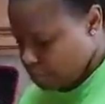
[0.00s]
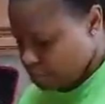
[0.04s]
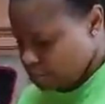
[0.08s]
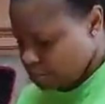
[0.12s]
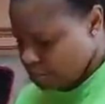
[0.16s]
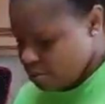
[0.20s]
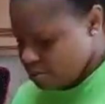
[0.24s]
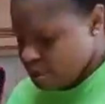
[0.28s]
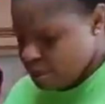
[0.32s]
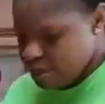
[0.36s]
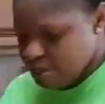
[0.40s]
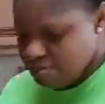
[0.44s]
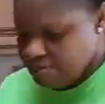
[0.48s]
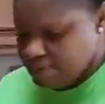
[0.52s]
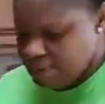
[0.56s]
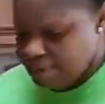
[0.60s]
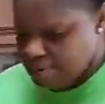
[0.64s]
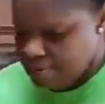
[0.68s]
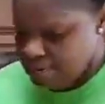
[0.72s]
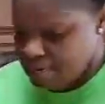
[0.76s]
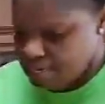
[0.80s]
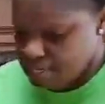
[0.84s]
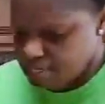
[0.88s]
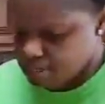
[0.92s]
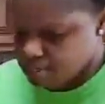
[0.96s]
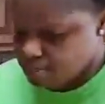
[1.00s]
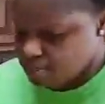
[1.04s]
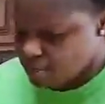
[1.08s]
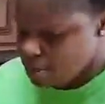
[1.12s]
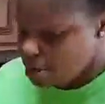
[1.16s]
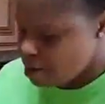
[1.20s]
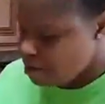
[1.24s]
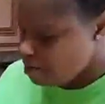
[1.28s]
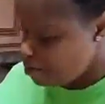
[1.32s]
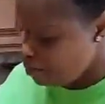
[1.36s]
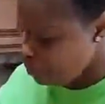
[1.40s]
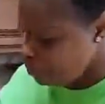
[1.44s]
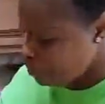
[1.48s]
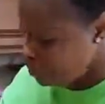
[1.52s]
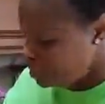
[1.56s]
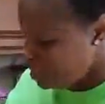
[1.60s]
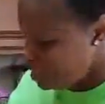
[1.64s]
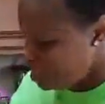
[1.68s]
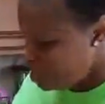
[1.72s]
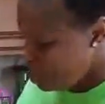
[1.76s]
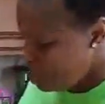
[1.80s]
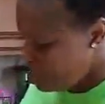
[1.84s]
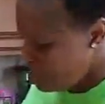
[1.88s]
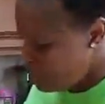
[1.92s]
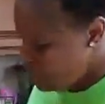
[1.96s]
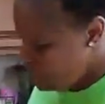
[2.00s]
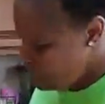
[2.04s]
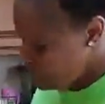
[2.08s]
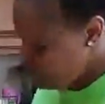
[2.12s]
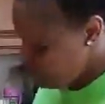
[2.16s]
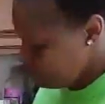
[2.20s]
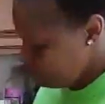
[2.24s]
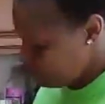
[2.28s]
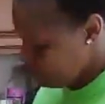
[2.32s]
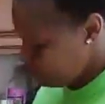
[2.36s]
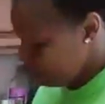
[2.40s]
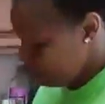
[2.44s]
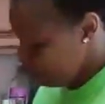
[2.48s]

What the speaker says: Okay, babies, we're almost done.